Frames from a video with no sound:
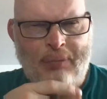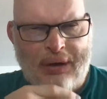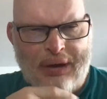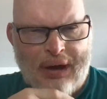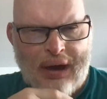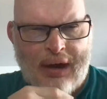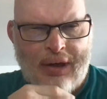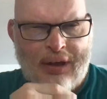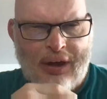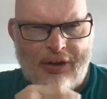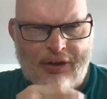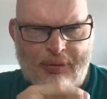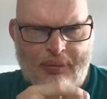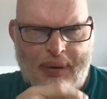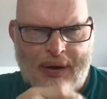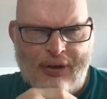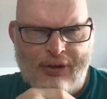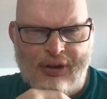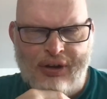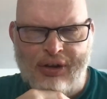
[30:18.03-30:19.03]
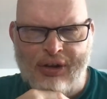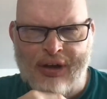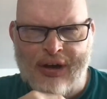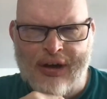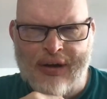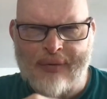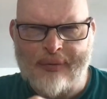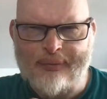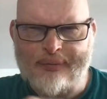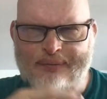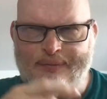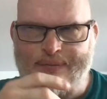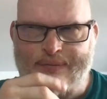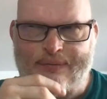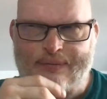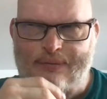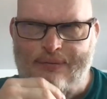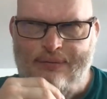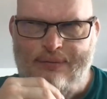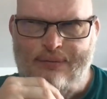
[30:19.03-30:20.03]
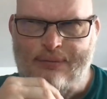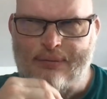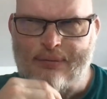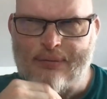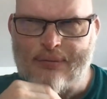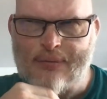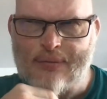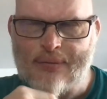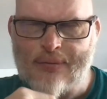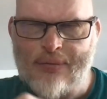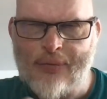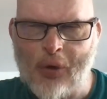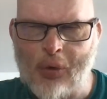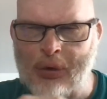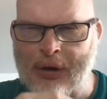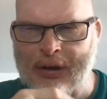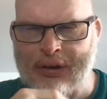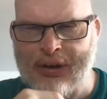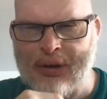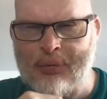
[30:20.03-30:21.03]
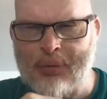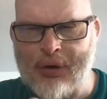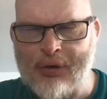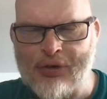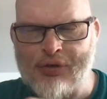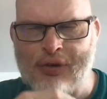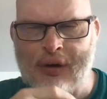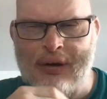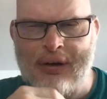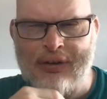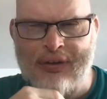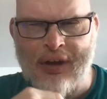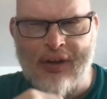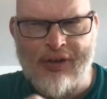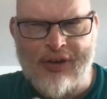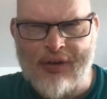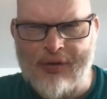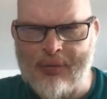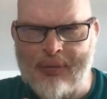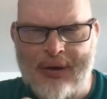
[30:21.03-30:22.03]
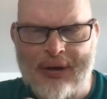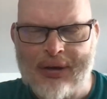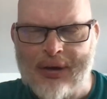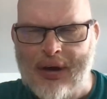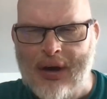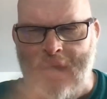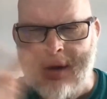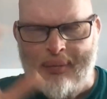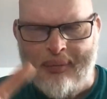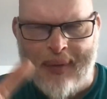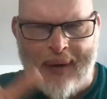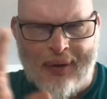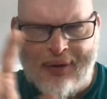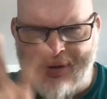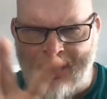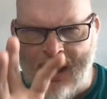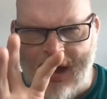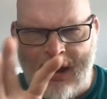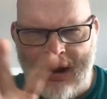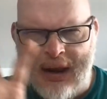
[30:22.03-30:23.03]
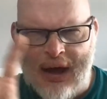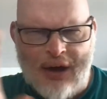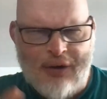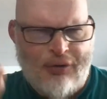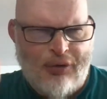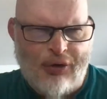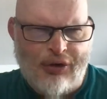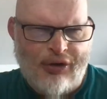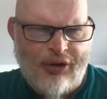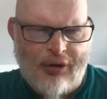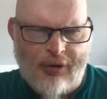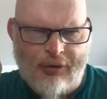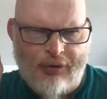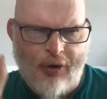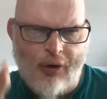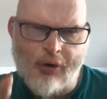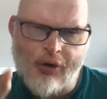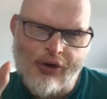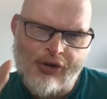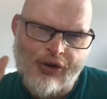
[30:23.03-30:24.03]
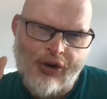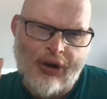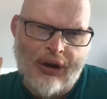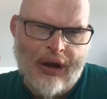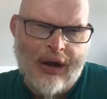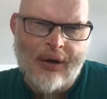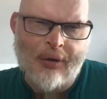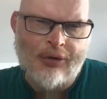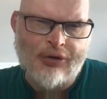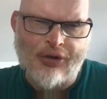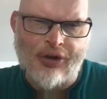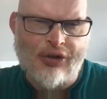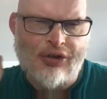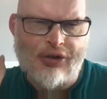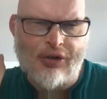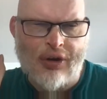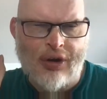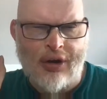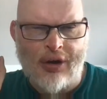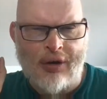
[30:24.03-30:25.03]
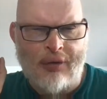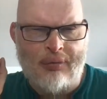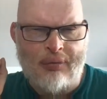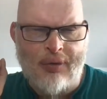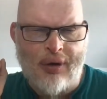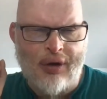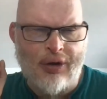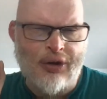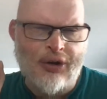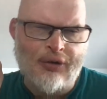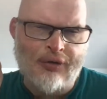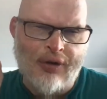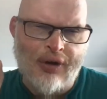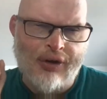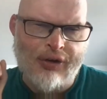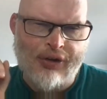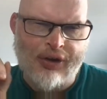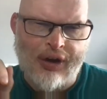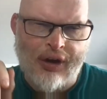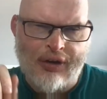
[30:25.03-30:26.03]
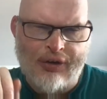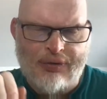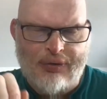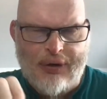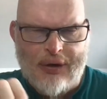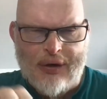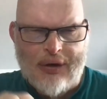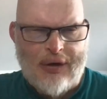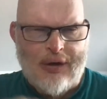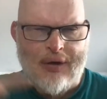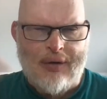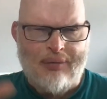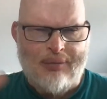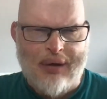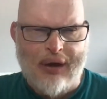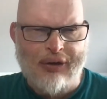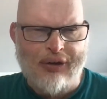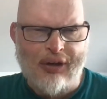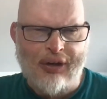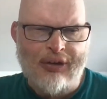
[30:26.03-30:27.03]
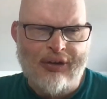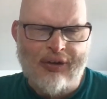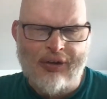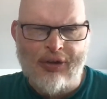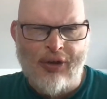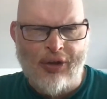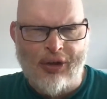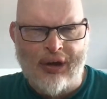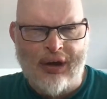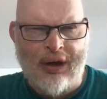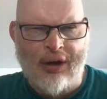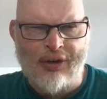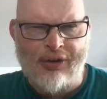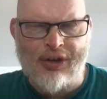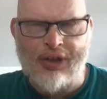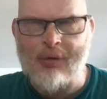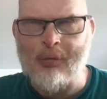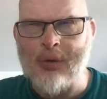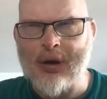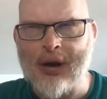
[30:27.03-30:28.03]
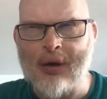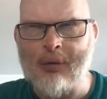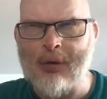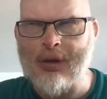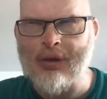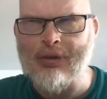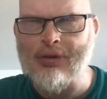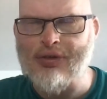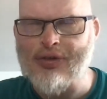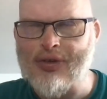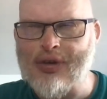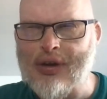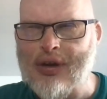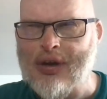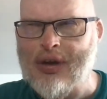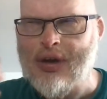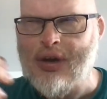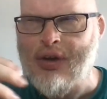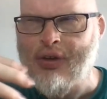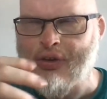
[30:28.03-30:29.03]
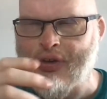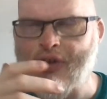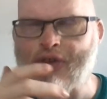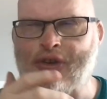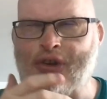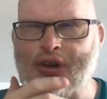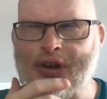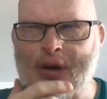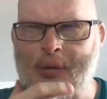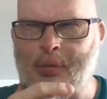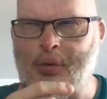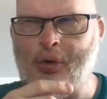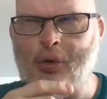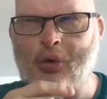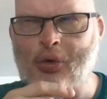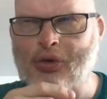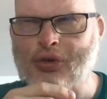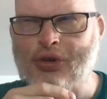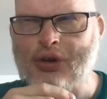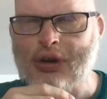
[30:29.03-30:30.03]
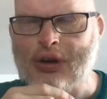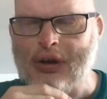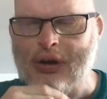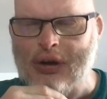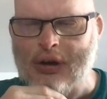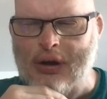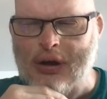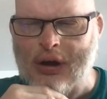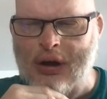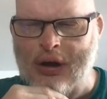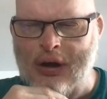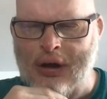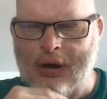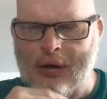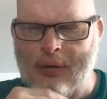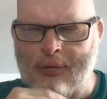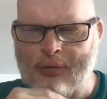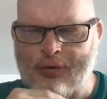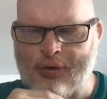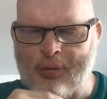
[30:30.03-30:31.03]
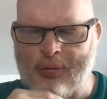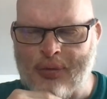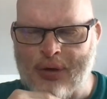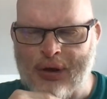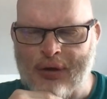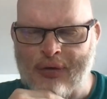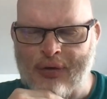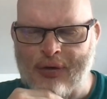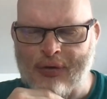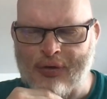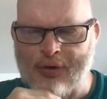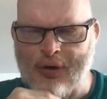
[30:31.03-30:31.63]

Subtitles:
yeah, that's basically what I did. But it was very intensive. I mean, my entire life was focused on languages at university. I basically did nothing else. And then when I went to study abroad from the UK,